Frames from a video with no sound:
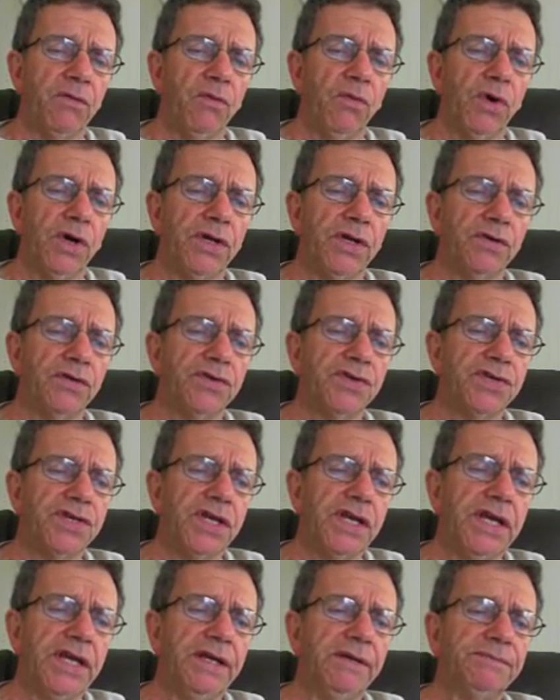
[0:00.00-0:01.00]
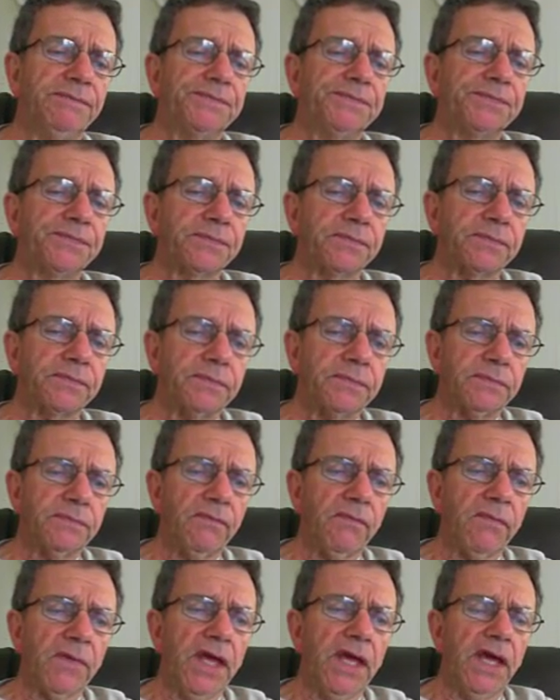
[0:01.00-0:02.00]
what you'll see
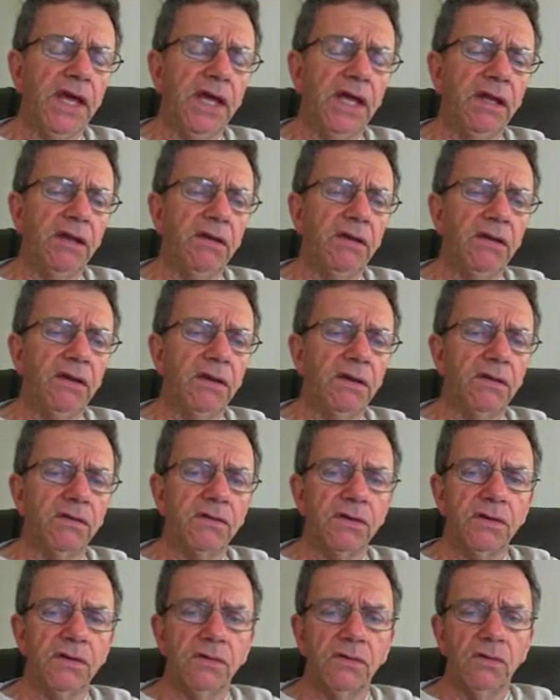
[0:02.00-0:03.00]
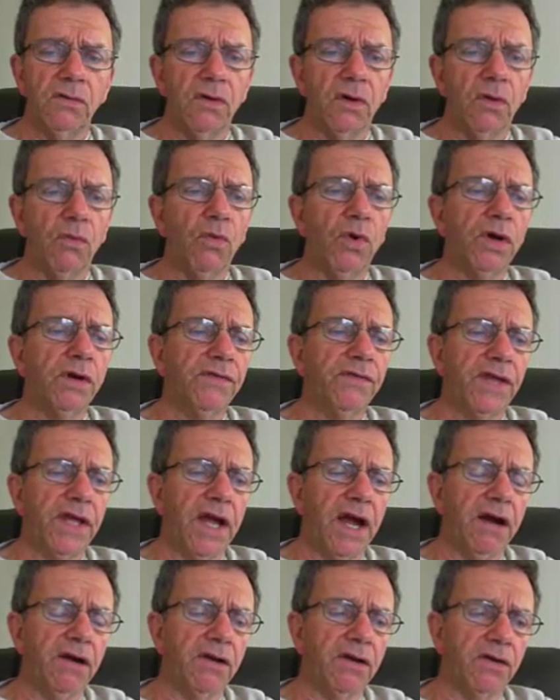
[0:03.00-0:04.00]
in one of
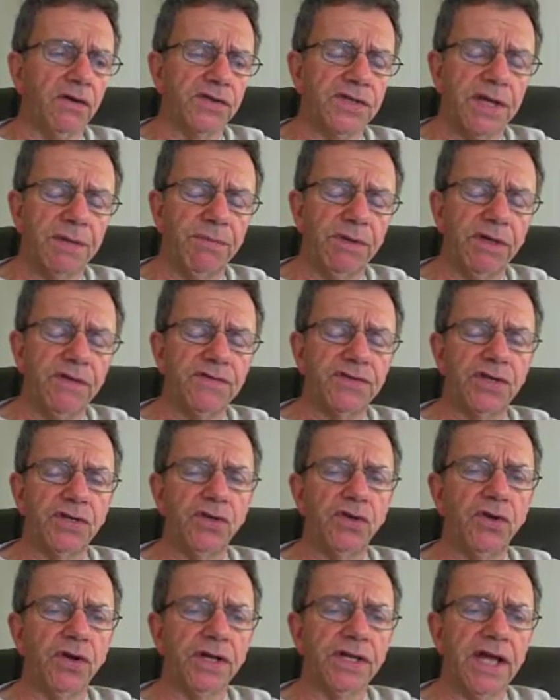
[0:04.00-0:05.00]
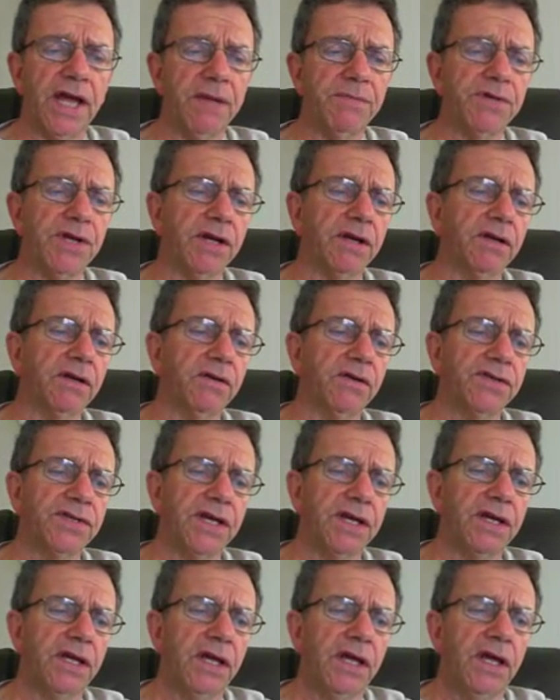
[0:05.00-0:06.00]
the articles, I believe it's a New York Times article, is
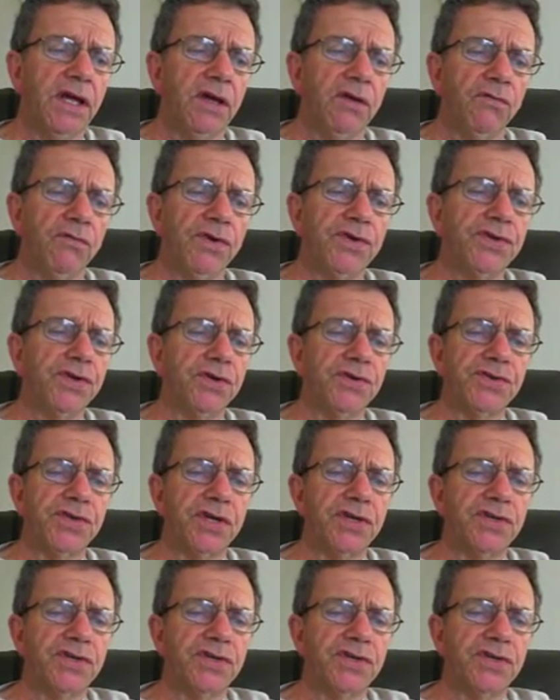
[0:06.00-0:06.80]
that research